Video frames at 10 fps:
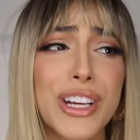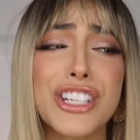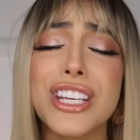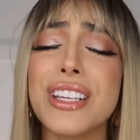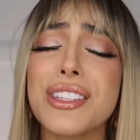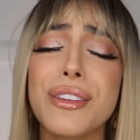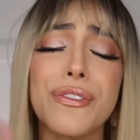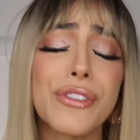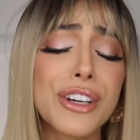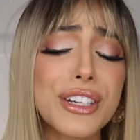She is the
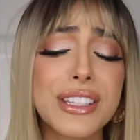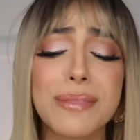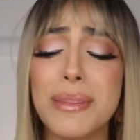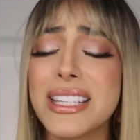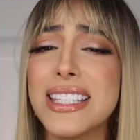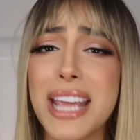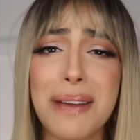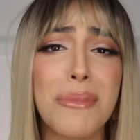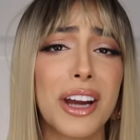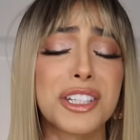first Miss
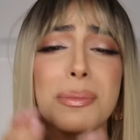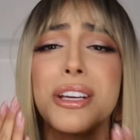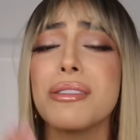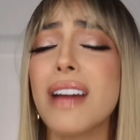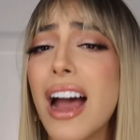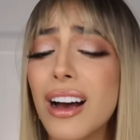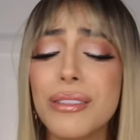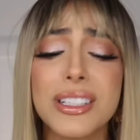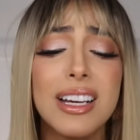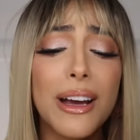Denmark to be
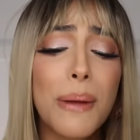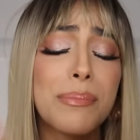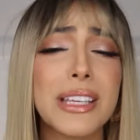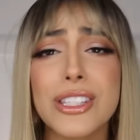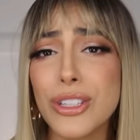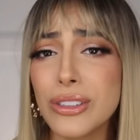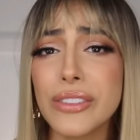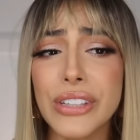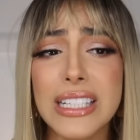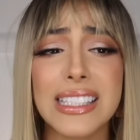crowned Miss
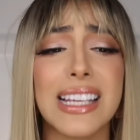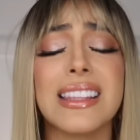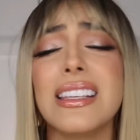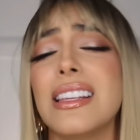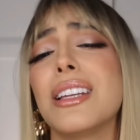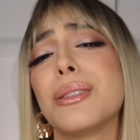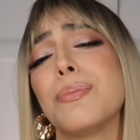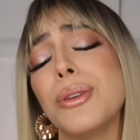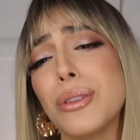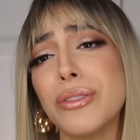Universe, and I think that is
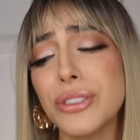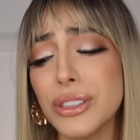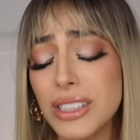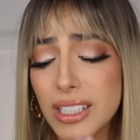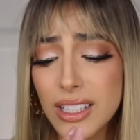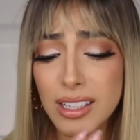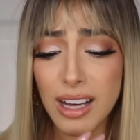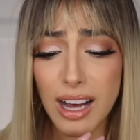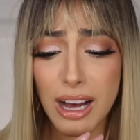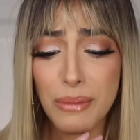beautiful.
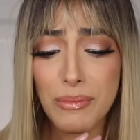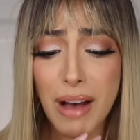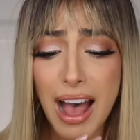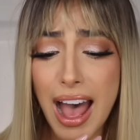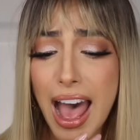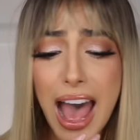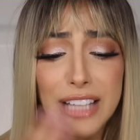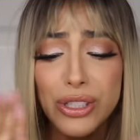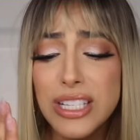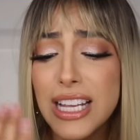
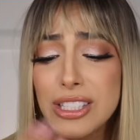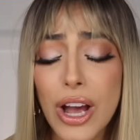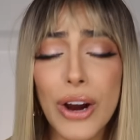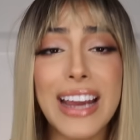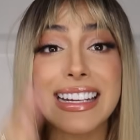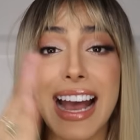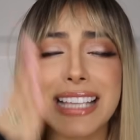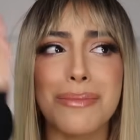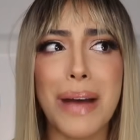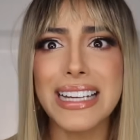As soon as I saw her, and
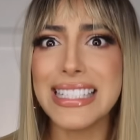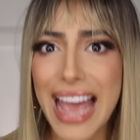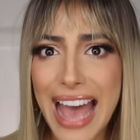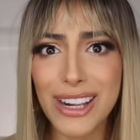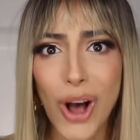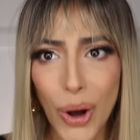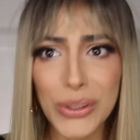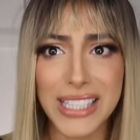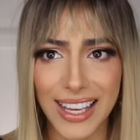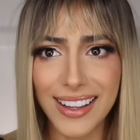guys, my dad
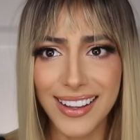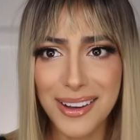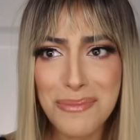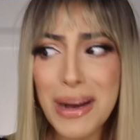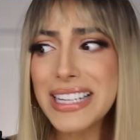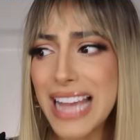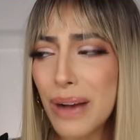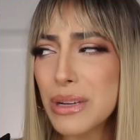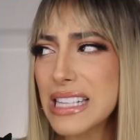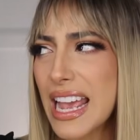called it. My
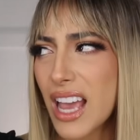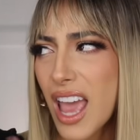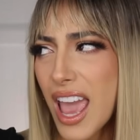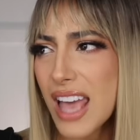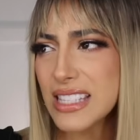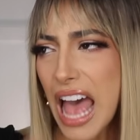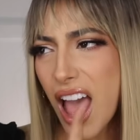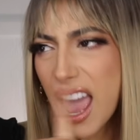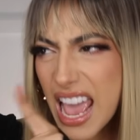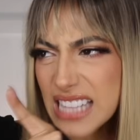dad was like, esa
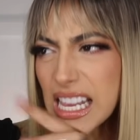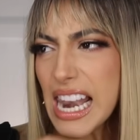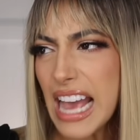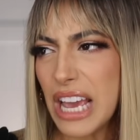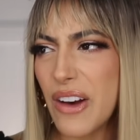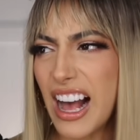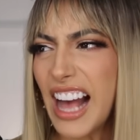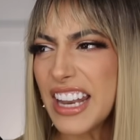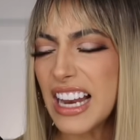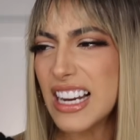es la que va a
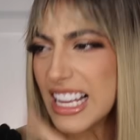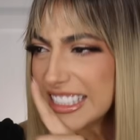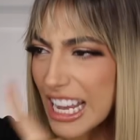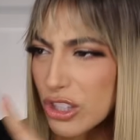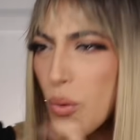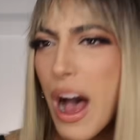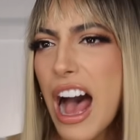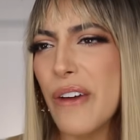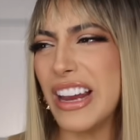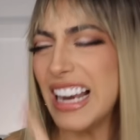ganar. Ya tú vas
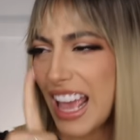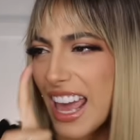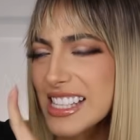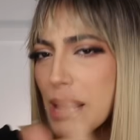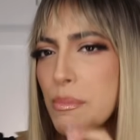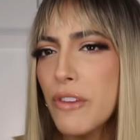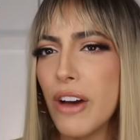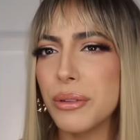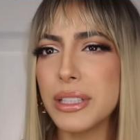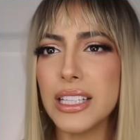a ver. Esa es mi
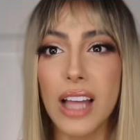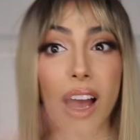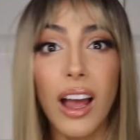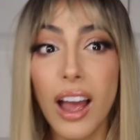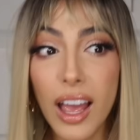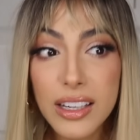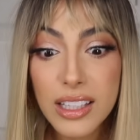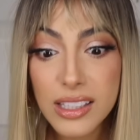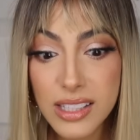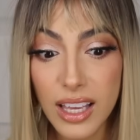favorita. And
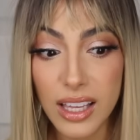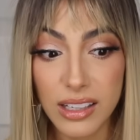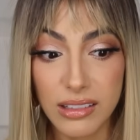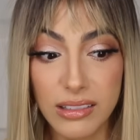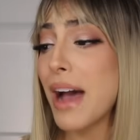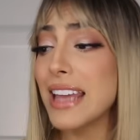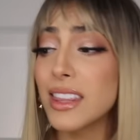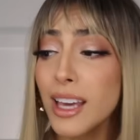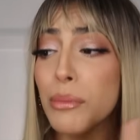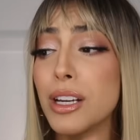he did. I
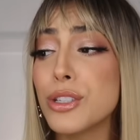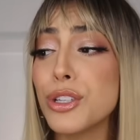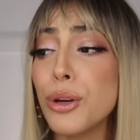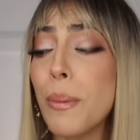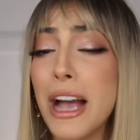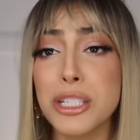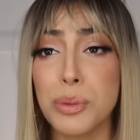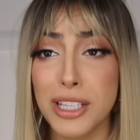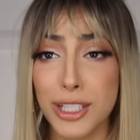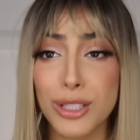think I'm gonna do pageant
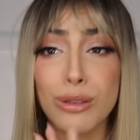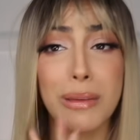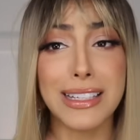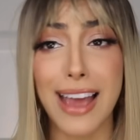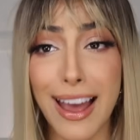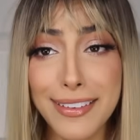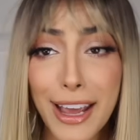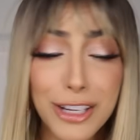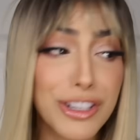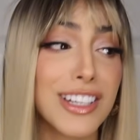predictions with my dad
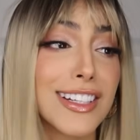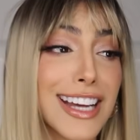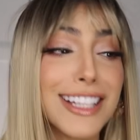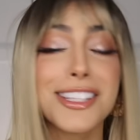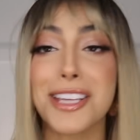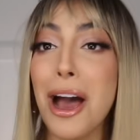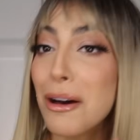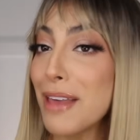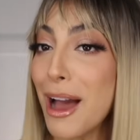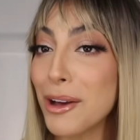next year and see
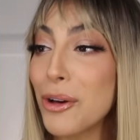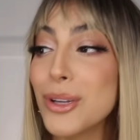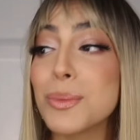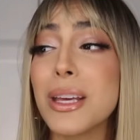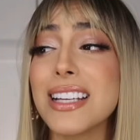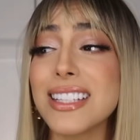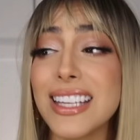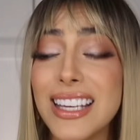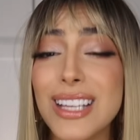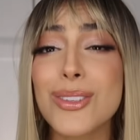how that goes because
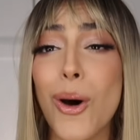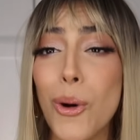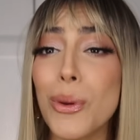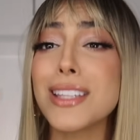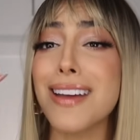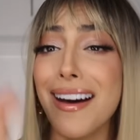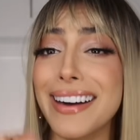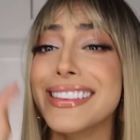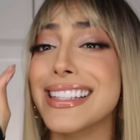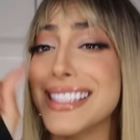he is always
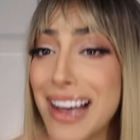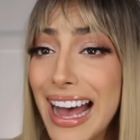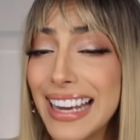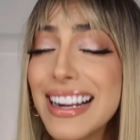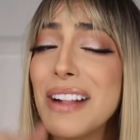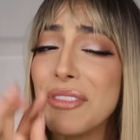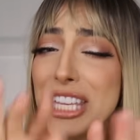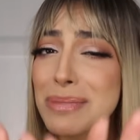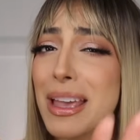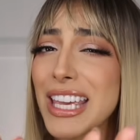on the dot.
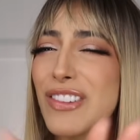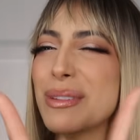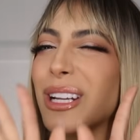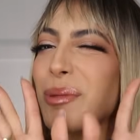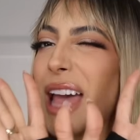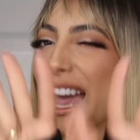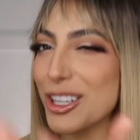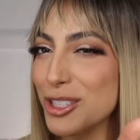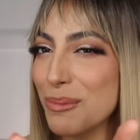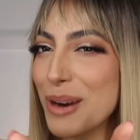This might give him a little bit
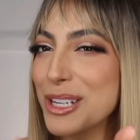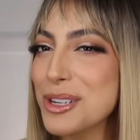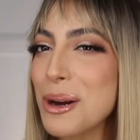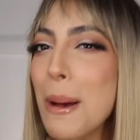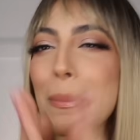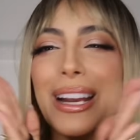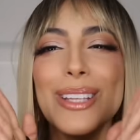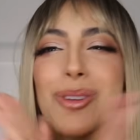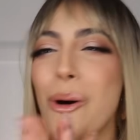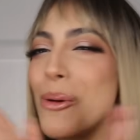extra pressure, but
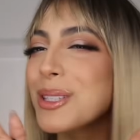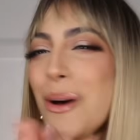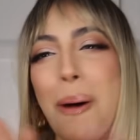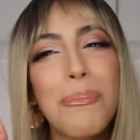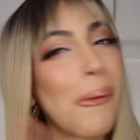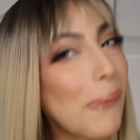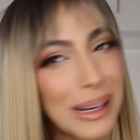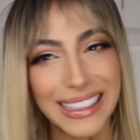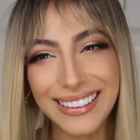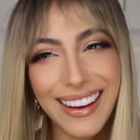he's always on
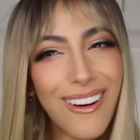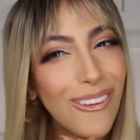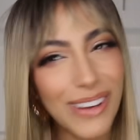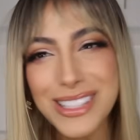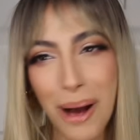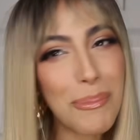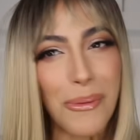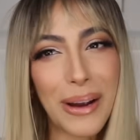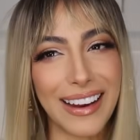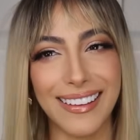point. Always on
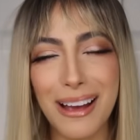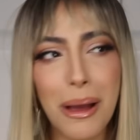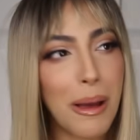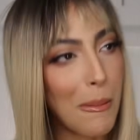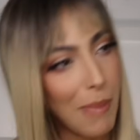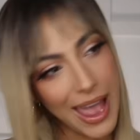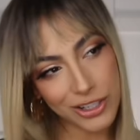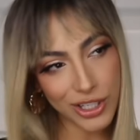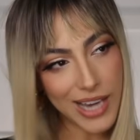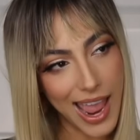point.
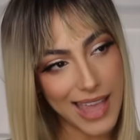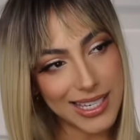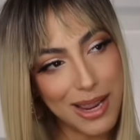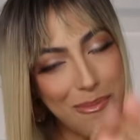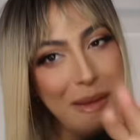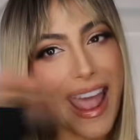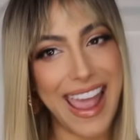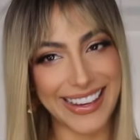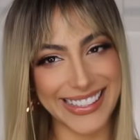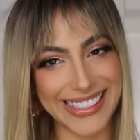Pageant dad to the
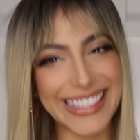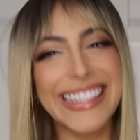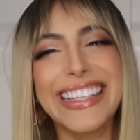max.